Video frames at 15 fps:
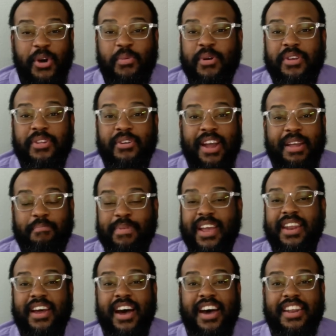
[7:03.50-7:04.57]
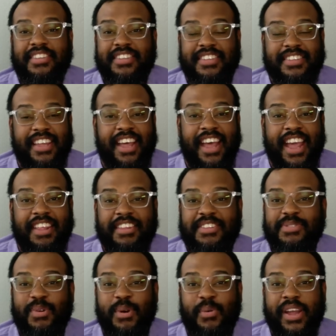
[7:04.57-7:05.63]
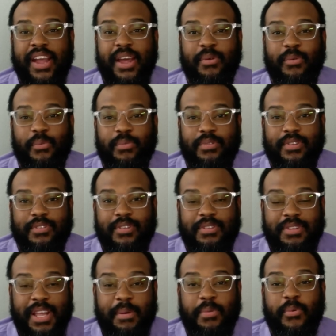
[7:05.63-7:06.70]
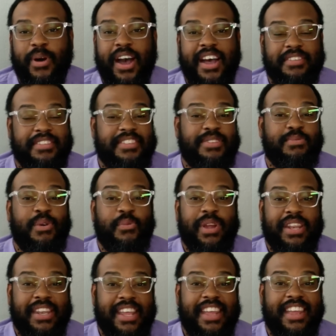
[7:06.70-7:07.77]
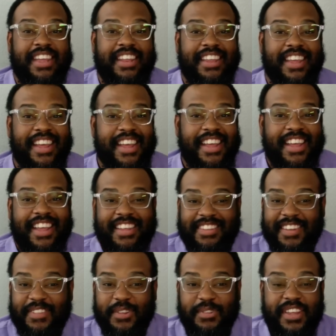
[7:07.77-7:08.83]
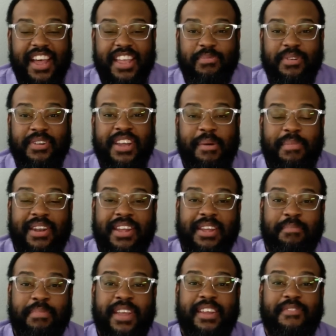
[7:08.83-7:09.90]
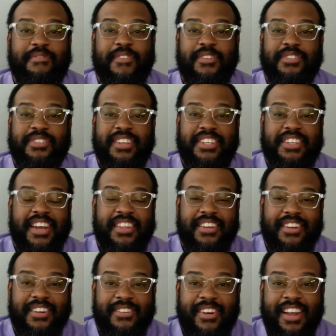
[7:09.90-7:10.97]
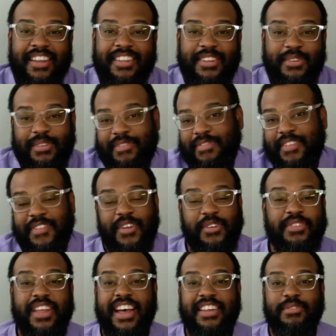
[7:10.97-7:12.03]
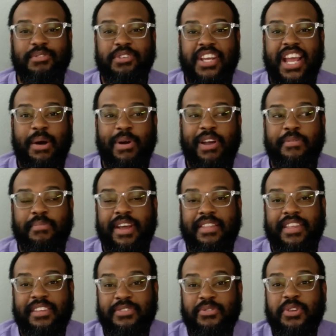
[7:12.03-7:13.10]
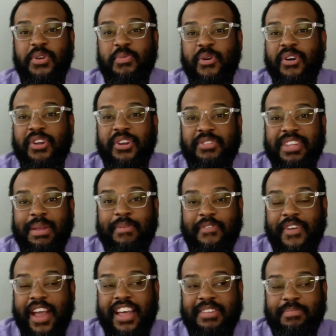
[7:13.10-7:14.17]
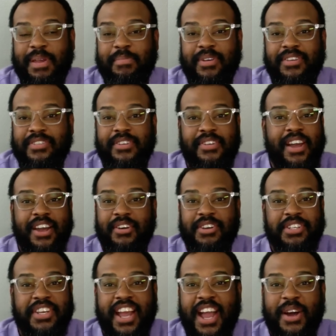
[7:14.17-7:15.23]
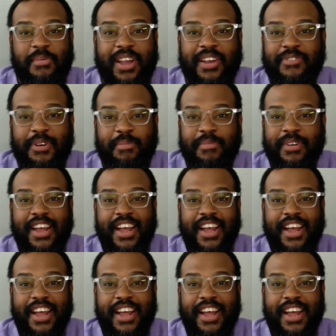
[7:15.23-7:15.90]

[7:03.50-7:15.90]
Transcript: where they're at? Being honest and saying, hey, this is where we're at. Depth wise, this is what we need. And see if those guys want to come in and compete versus each other, right? If those guys don't shy away from that, that's who you want on your team, if you ask me, because they're not going to shy away from